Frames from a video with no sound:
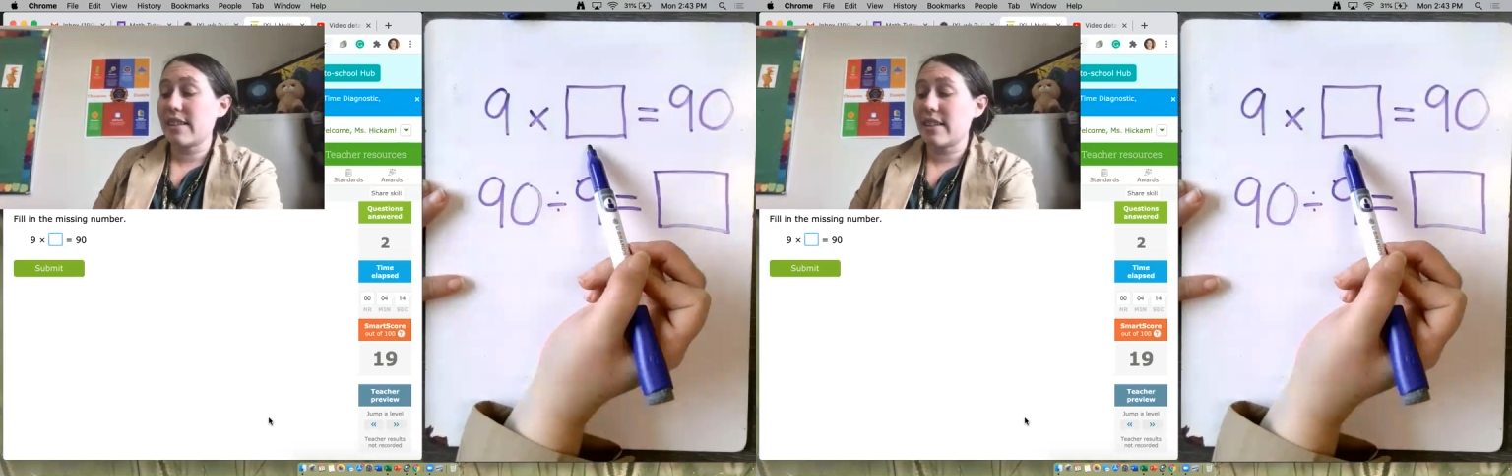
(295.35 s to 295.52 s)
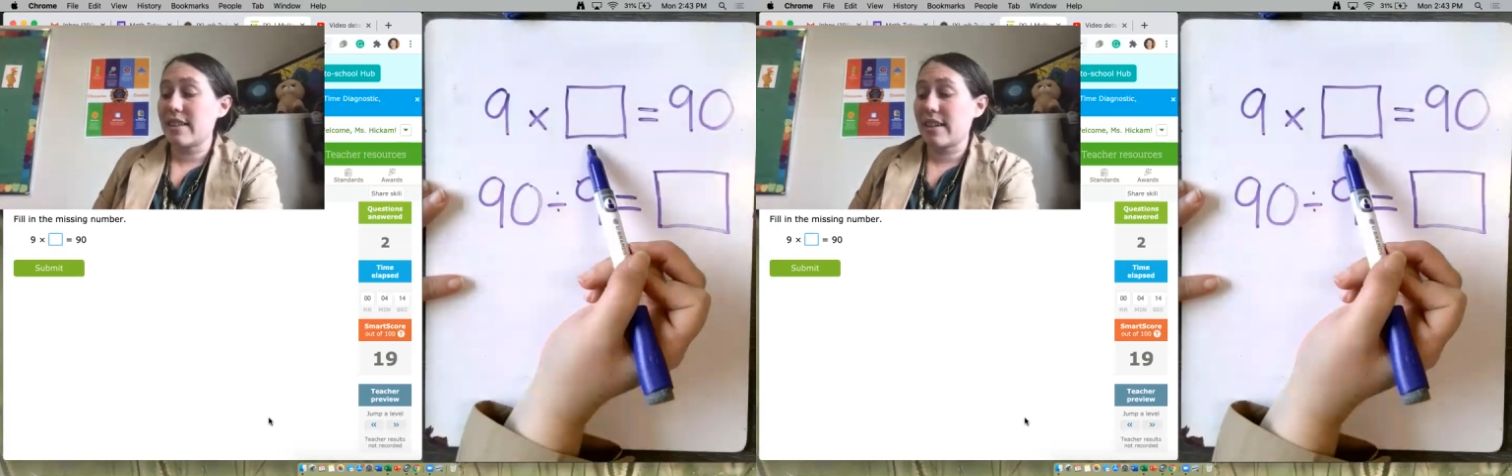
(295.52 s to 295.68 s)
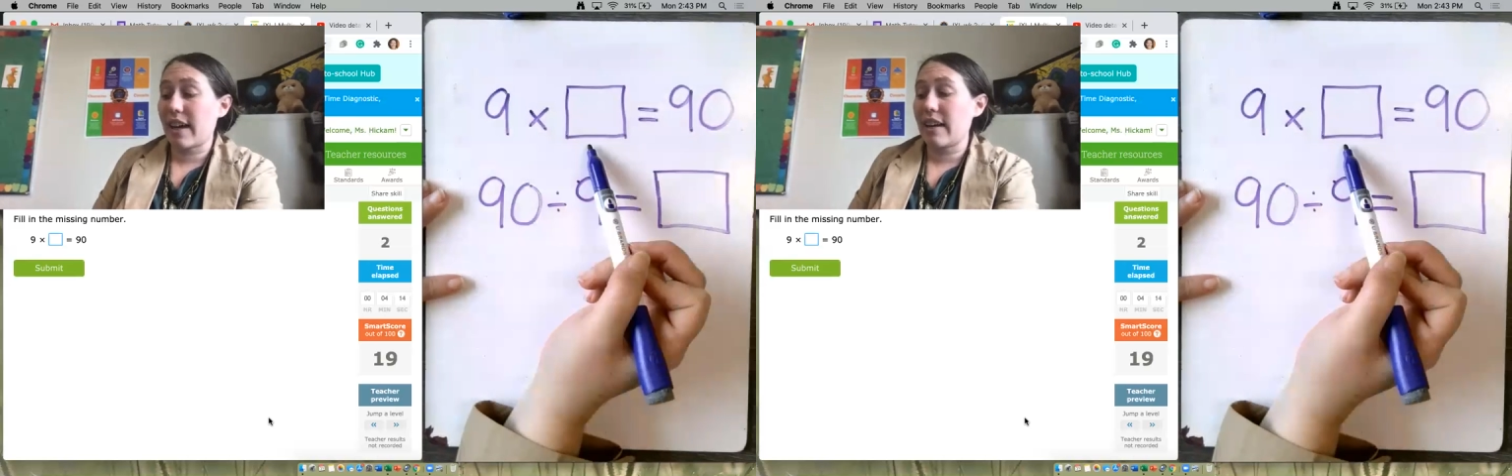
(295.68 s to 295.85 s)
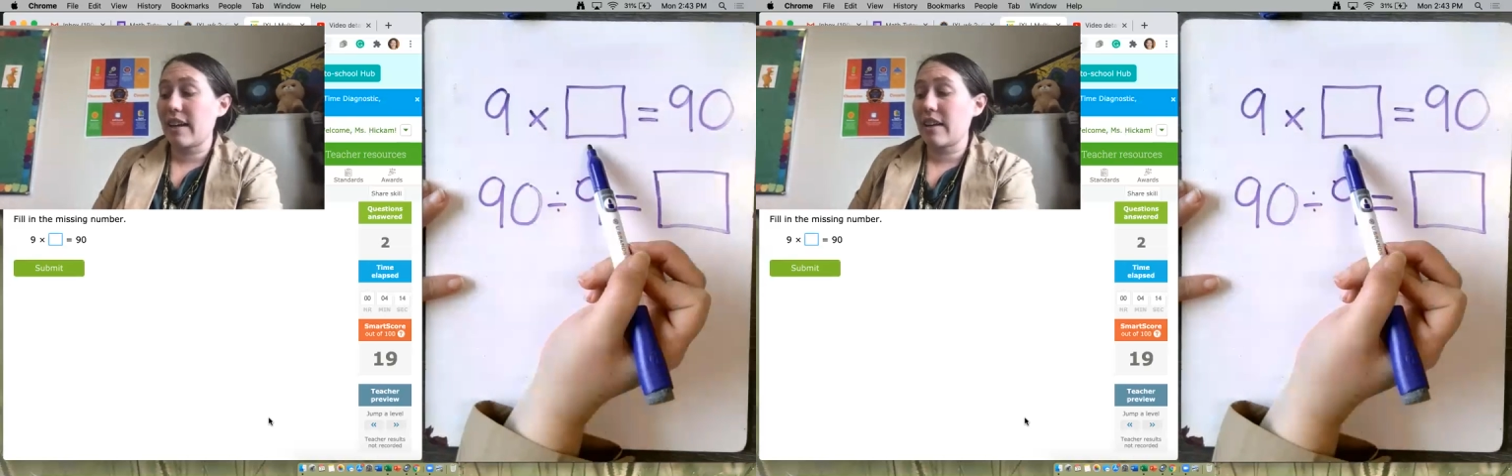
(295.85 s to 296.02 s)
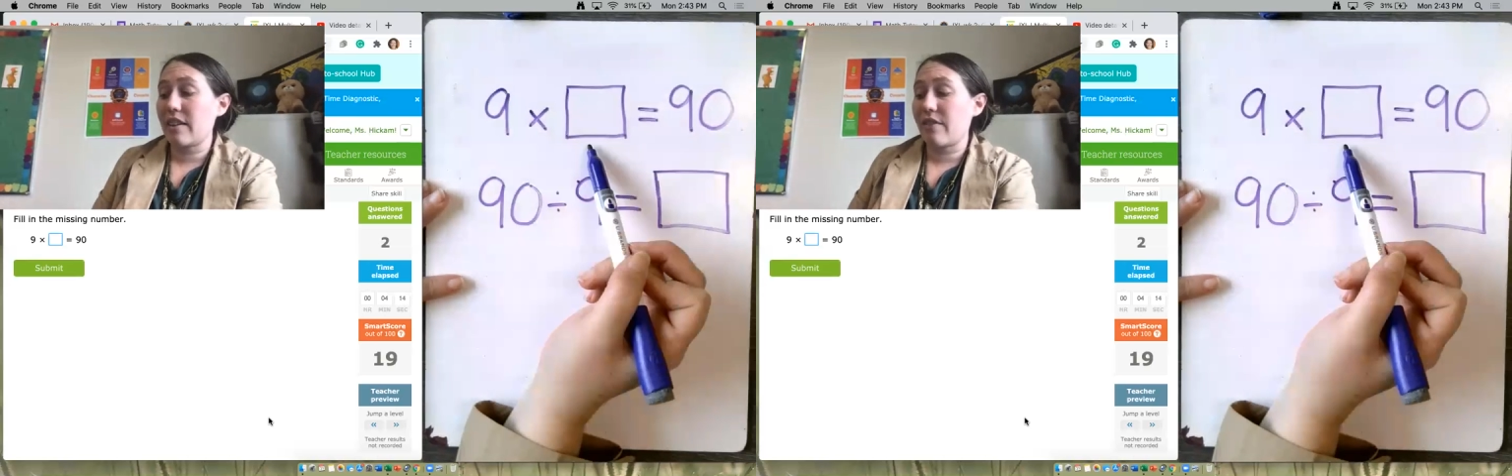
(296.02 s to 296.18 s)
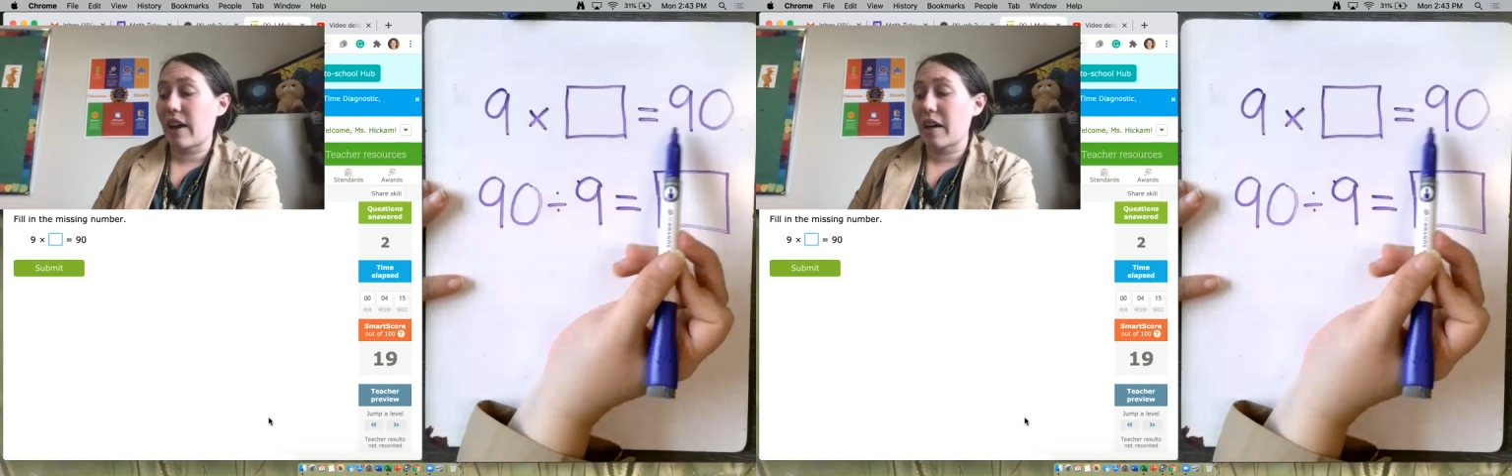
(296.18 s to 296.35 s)
90
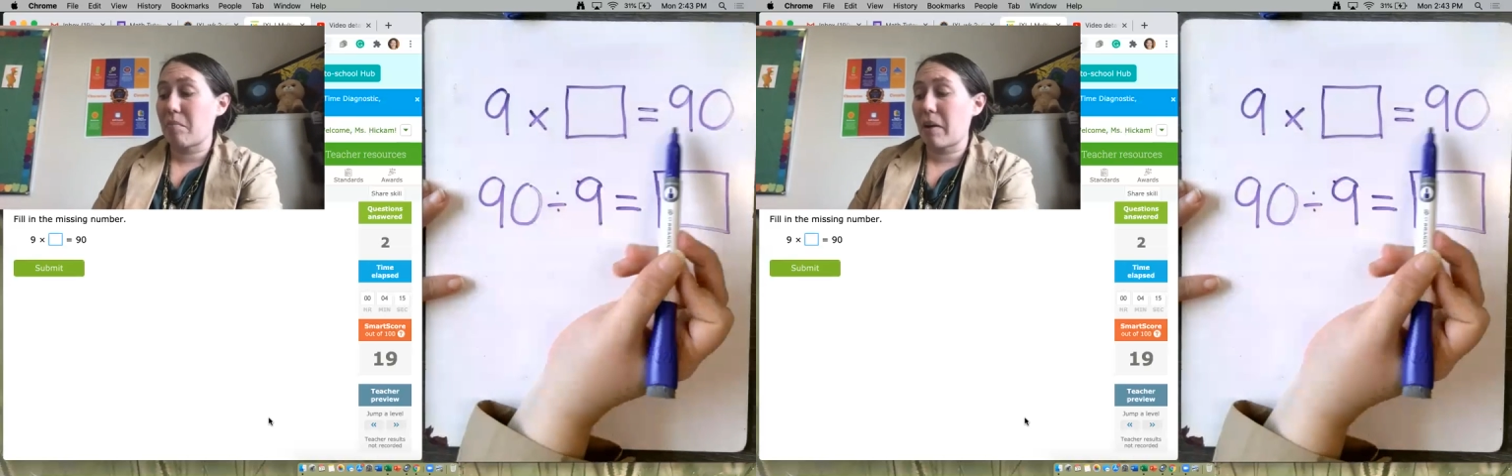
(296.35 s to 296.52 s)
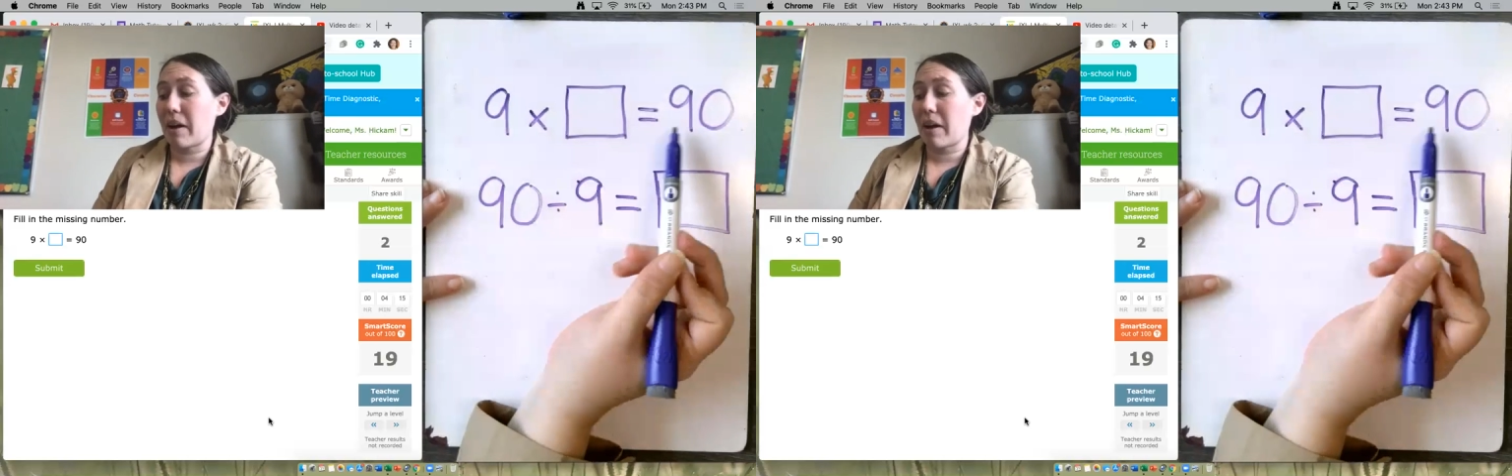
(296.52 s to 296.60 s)
divided by